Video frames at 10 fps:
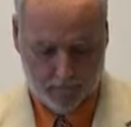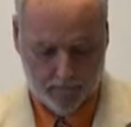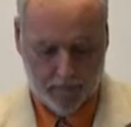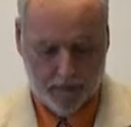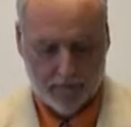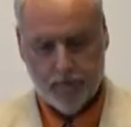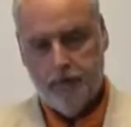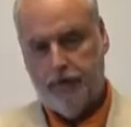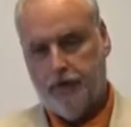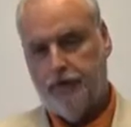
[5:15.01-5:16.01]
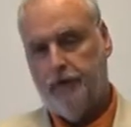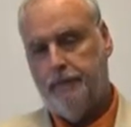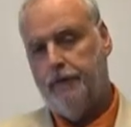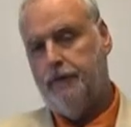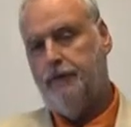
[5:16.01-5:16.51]
Now that you've been
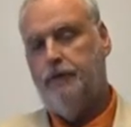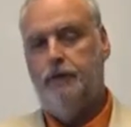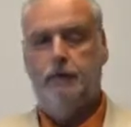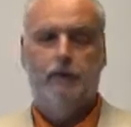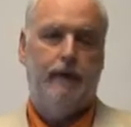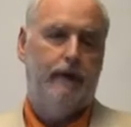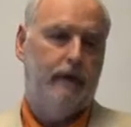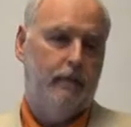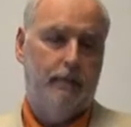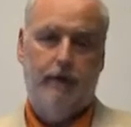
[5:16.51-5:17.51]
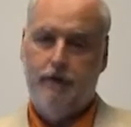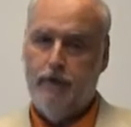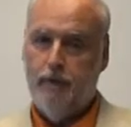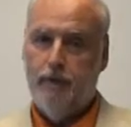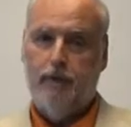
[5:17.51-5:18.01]
accepted into a, a uh,
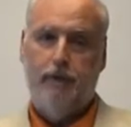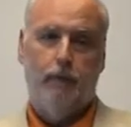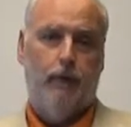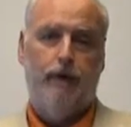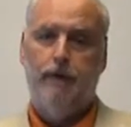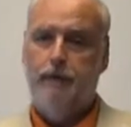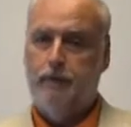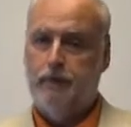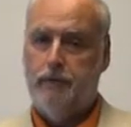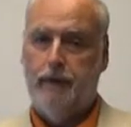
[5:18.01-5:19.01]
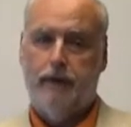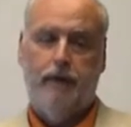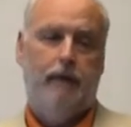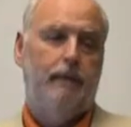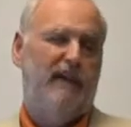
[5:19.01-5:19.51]
PhD program, what can you expect?
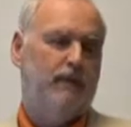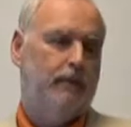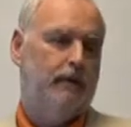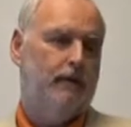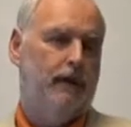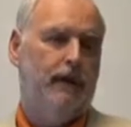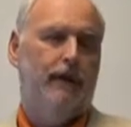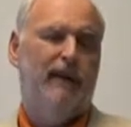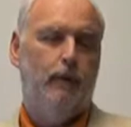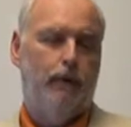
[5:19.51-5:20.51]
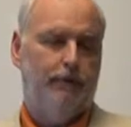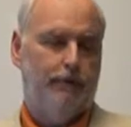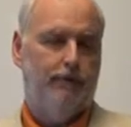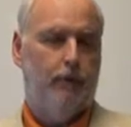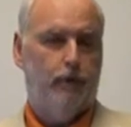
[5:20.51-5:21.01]
Expect to take anywhere from
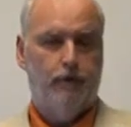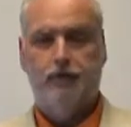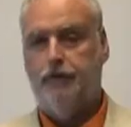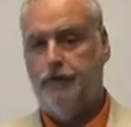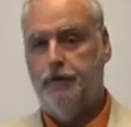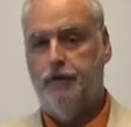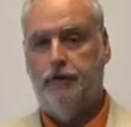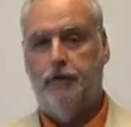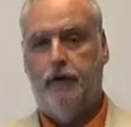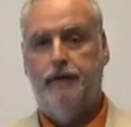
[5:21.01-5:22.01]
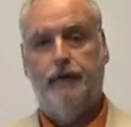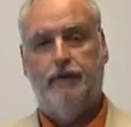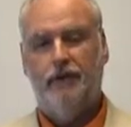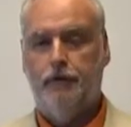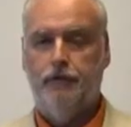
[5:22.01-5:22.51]
four to six years. I've had
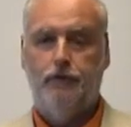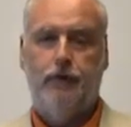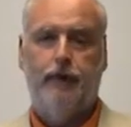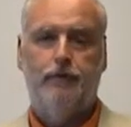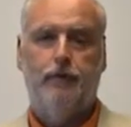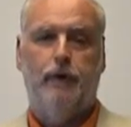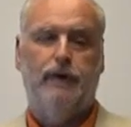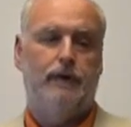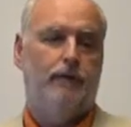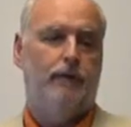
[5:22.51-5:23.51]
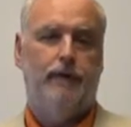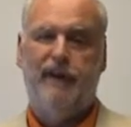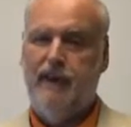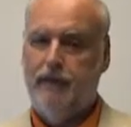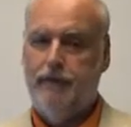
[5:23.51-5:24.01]
students graduate in three
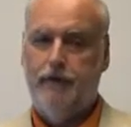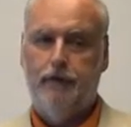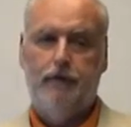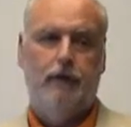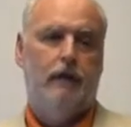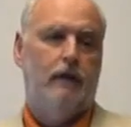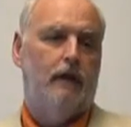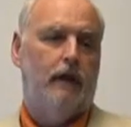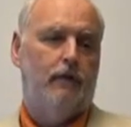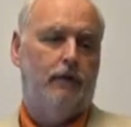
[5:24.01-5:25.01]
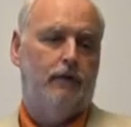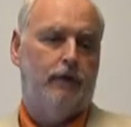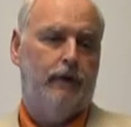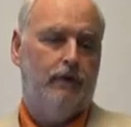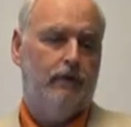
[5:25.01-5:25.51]
and a half years. I've
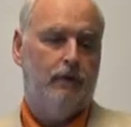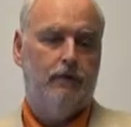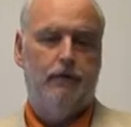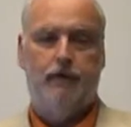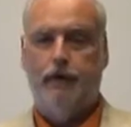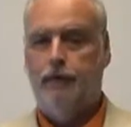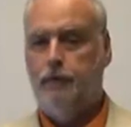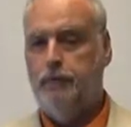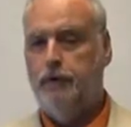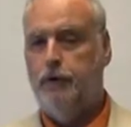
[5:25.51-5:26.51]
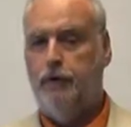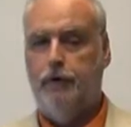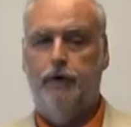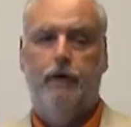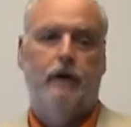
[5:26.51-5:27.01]
also had students take a little bit
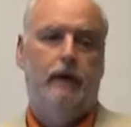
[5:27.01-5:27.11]
longer.